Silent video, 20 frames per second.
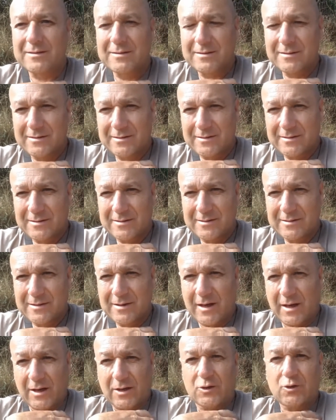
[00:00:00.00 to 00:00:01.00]
same as
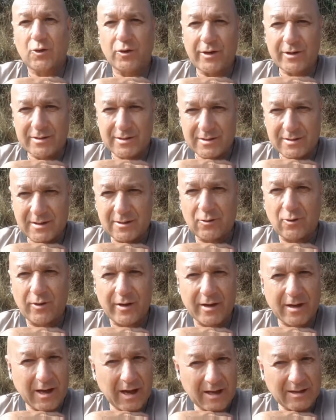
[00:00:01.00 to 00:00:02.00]
yours,
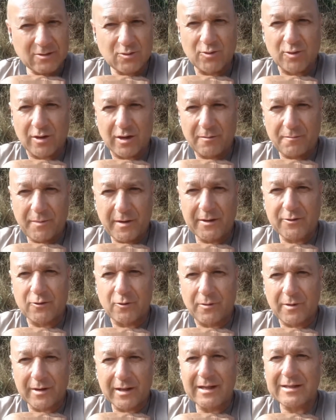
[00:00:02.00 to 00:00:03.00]
and I
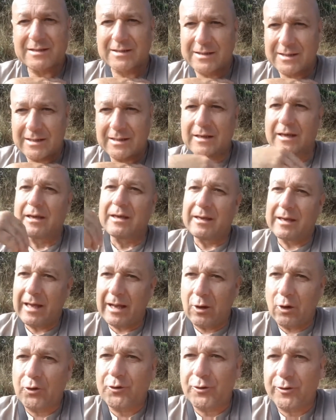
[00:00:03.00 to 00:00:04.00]
need rest and I
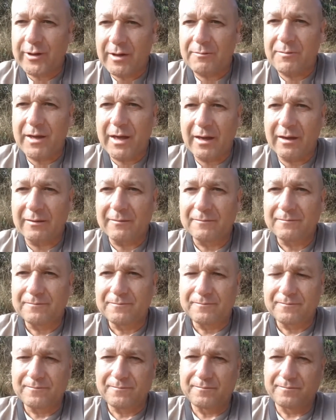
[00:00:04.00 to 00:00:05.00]
respect.
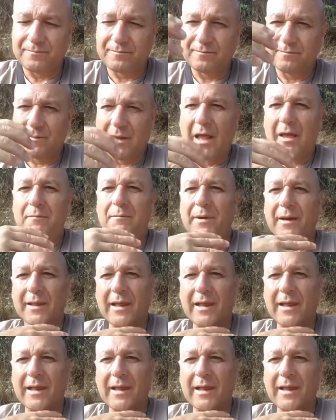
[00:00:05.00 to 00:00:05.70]
So do they.